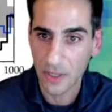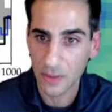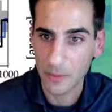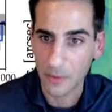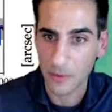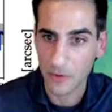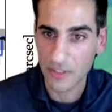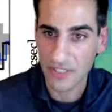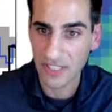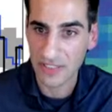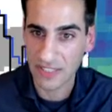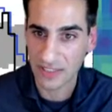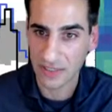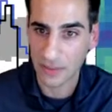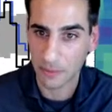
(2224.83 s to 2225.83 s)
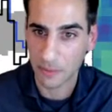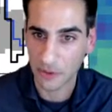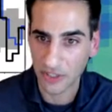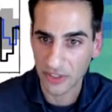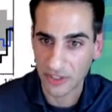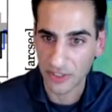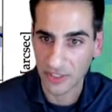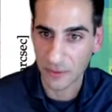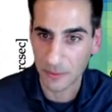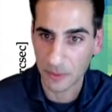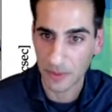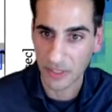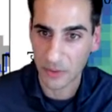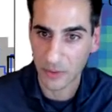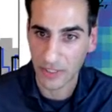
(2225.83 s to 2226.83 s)
But what we see is that the production is
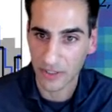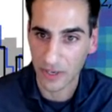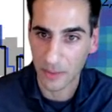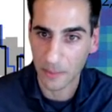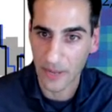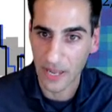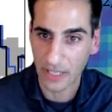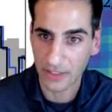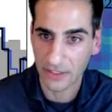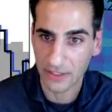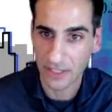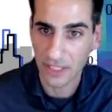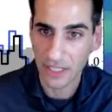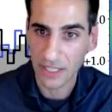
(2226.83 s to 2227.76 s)
probably quite compact,